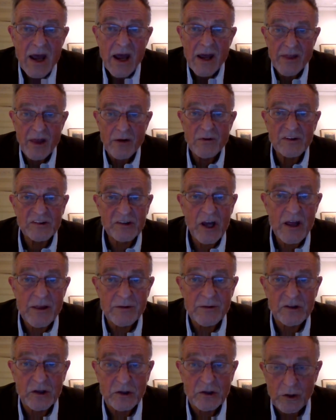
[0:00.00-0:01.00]
They return
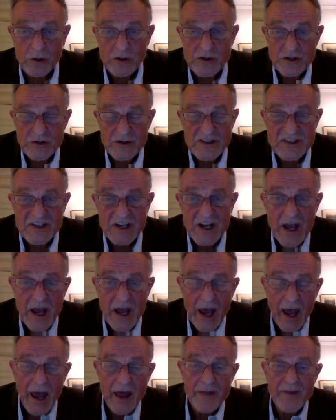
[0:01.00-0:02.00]
them to torturers,
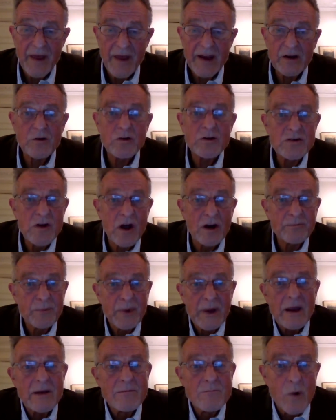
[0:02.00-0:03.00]
and they could not
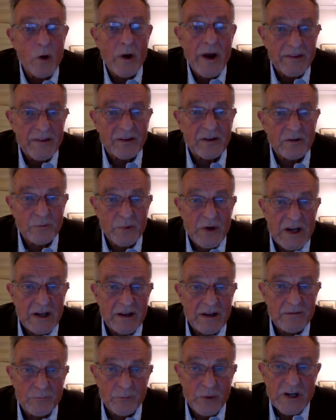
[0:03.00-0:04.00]
be in more ethical
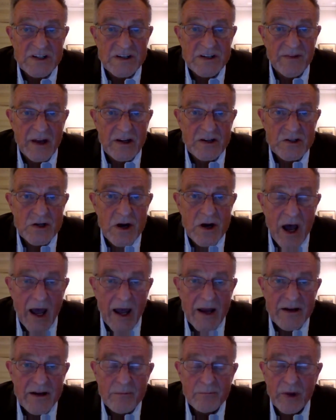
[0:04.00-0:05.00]
breach if they
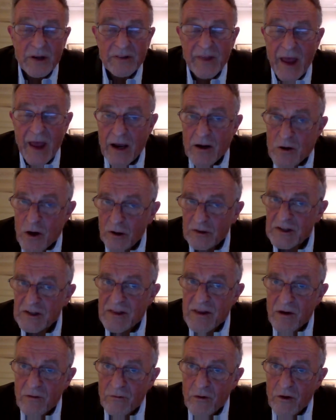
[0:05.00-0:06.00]
tried, but they are not in
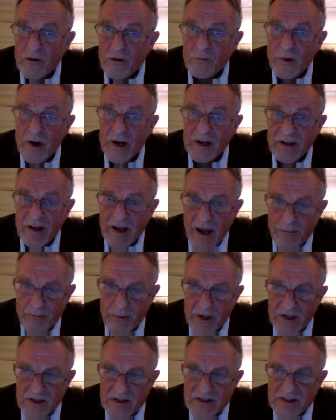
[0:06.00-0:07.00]
the room where it
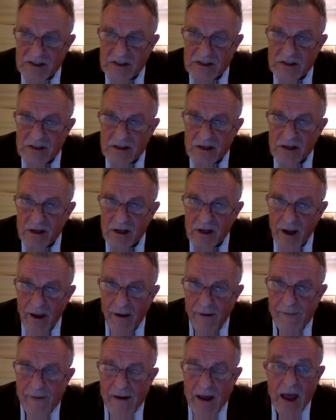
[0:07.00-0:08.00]
happens.
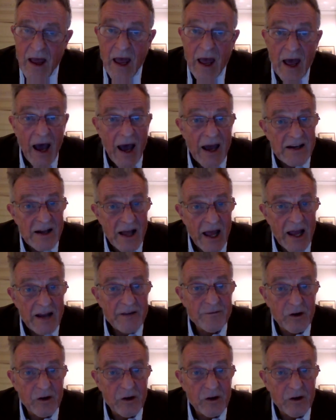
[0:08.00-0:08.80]
Yeah? Unlike